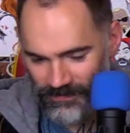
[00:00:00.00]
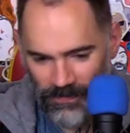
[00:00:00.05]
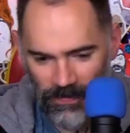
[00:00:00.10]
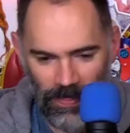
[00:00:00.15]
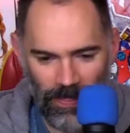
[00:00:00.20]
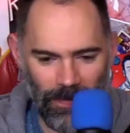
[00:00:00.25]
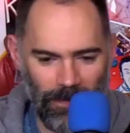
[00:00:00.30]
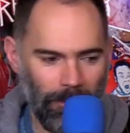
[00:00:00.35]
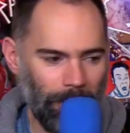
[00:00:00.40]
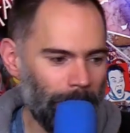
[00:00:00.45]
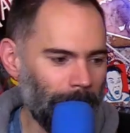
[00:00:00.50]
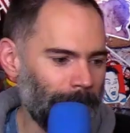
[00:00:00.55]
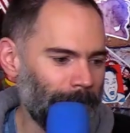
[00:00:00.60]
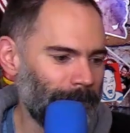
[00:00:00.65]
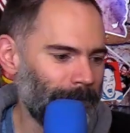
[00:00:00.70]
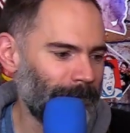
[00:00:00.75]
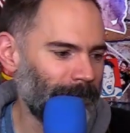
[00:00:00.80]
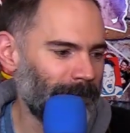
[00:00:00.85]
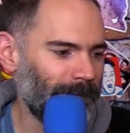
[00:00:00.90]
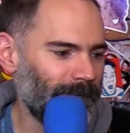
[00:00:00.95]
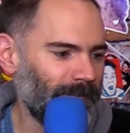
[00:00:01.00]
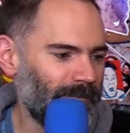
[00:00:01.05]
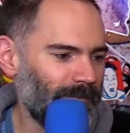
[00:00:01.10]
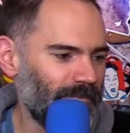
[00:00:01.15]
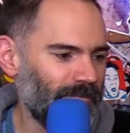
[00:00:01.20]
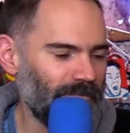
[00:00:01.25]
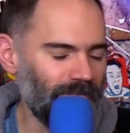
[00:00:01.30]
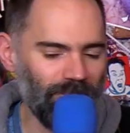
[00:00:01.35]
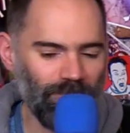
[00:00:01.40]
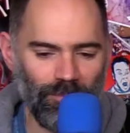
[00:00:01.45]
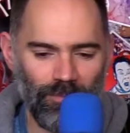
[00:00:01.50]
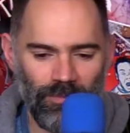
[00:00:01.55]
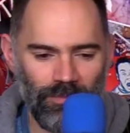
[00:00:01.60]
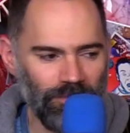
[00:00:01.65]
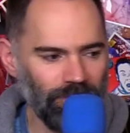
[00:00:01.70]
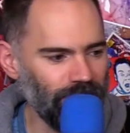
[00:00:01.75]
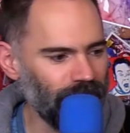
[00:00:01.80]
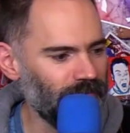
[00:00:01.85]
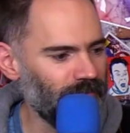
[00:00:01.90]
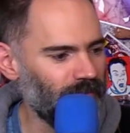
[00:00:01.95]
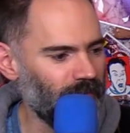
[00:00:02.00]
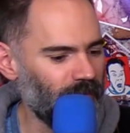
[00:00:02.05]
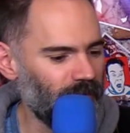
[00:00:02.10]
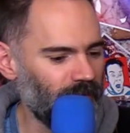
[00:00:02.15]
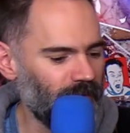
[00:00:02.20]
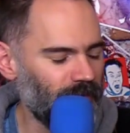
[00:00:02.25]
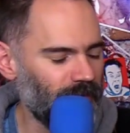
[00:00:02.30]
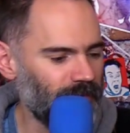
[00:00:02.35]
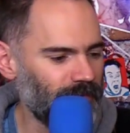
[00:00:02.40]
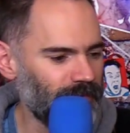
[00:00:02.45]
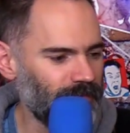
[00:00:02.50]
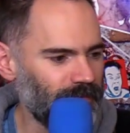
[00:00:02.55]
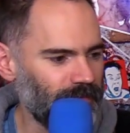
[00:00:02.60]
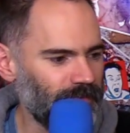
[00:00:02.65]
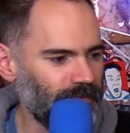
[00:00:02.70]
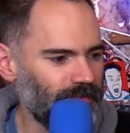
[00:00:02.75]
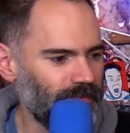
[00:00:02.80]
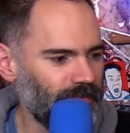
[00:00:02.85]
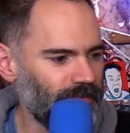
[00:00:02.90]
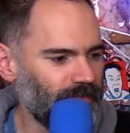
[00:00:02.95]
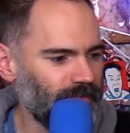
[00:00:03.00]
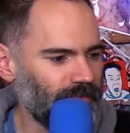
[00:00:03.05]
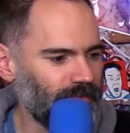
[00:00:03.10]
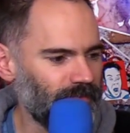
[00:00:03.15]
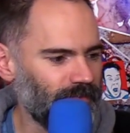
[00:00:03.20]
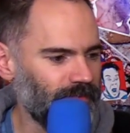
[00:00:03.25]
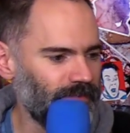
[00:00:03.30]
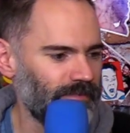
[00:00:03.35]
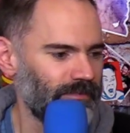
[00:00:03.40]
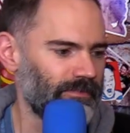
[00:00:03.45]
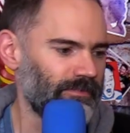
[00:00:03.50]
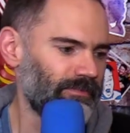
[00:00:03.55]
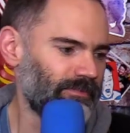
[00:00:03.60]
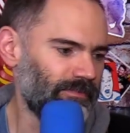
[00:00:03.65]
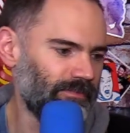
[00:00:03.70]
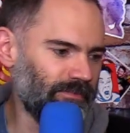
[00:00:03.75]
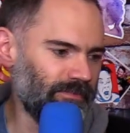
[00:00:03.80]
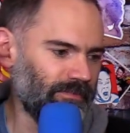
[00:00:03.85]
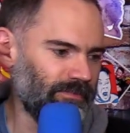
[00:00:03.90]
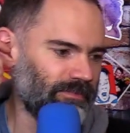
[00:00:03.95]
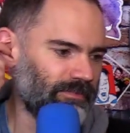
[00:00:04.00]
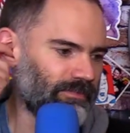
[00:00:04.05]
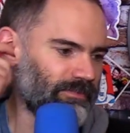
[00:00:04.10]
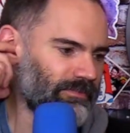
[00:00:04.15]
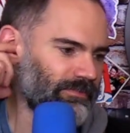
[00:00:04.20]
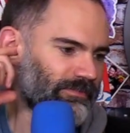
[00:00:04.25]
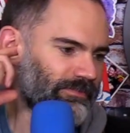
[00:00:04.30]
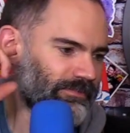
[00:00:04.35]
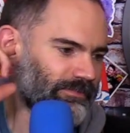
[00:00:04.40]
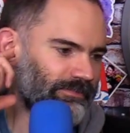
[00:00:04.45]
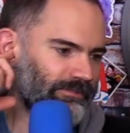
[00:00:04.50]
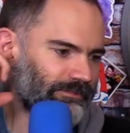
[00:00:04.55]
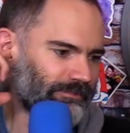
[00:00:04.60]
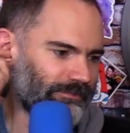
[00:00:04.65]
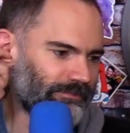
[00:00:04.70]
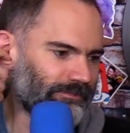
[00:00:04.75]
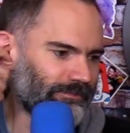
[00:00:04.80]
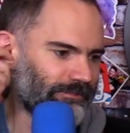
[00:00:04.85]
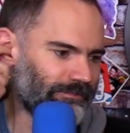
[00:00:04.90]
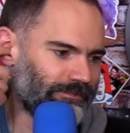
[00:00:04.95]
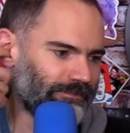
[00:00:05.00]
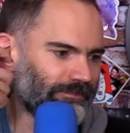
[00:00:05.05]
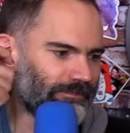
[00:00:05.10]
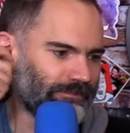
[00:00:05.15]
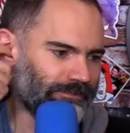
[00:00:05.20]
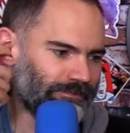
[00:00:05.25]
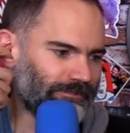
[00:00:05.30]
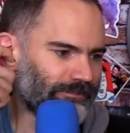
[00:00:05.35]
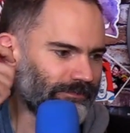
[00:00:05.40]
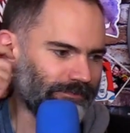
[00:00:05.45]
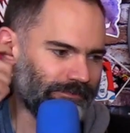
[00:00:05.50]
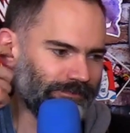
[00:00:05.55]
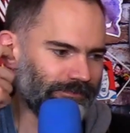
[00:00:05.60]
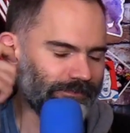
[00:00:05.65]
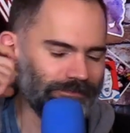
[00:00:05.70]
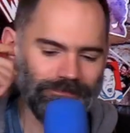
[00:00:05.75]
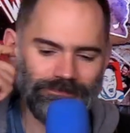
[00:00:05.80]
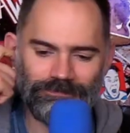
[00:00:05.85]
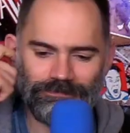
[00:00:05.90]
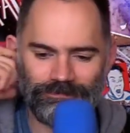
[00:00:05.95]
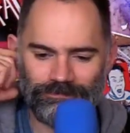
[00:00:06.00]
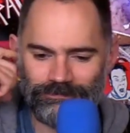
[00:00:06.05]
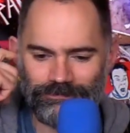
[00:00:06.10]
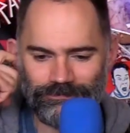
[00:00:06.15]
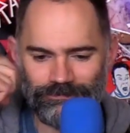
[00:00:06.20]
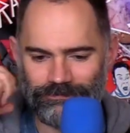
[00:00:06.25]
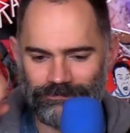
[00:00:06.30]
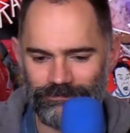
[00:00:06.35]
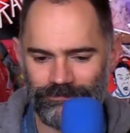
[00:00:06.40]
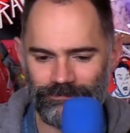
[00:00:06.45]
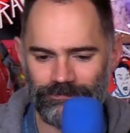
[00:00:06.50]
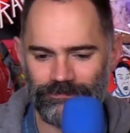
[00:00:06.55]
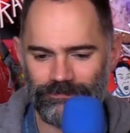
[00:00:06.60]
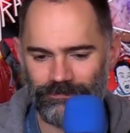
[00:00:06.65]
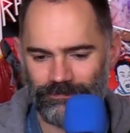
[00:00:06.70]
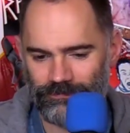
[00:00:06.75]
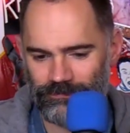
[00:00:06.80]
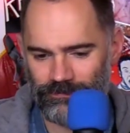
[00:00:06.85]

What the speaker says: [no speech]